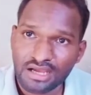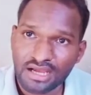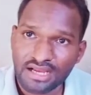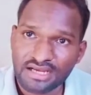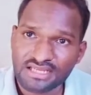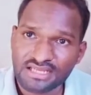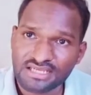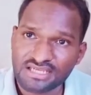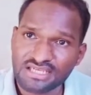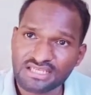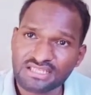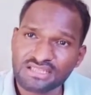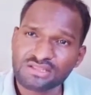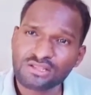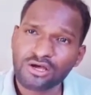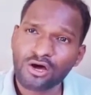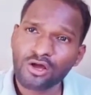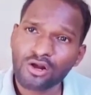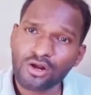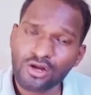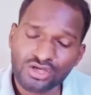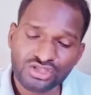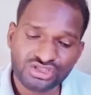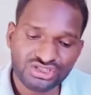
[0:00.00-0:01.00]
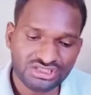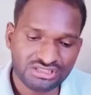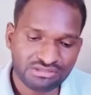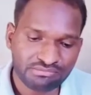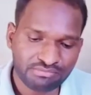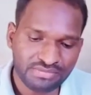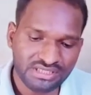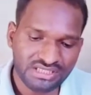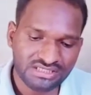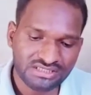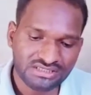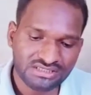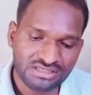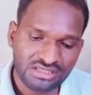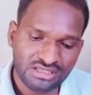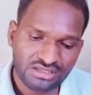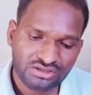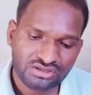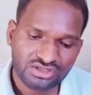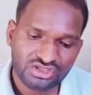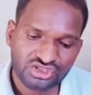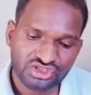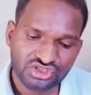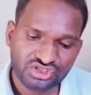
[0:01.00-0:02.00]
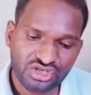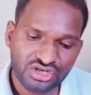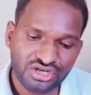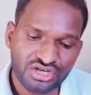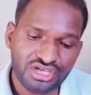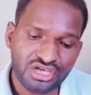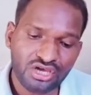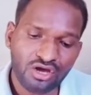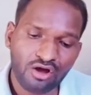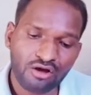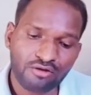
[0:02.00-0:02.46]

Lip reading: And ethology means the study